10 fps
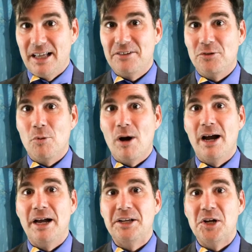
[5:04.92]
That's why
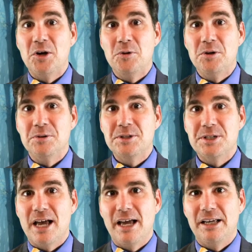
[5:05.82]
I know you'll
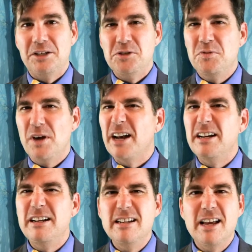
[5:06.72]
sign. You've got
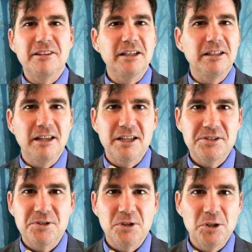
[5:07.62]
nothing
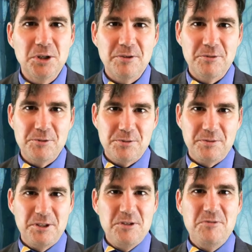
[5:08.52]
less to lose.
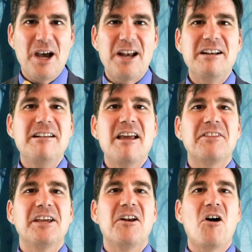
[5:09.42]
You've got
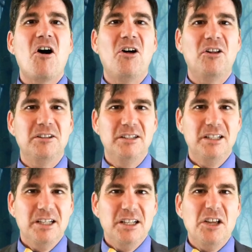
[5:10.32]
nothing at all.
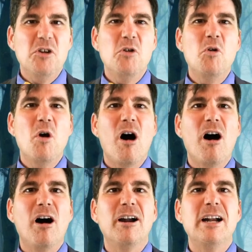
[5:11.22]
You
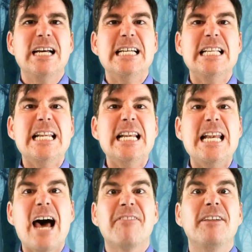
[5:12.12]
are
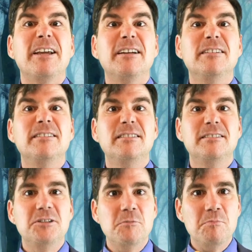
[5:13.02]
nothing
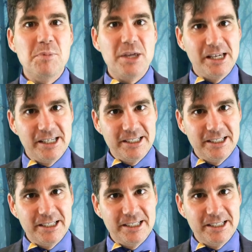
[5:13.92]
to me.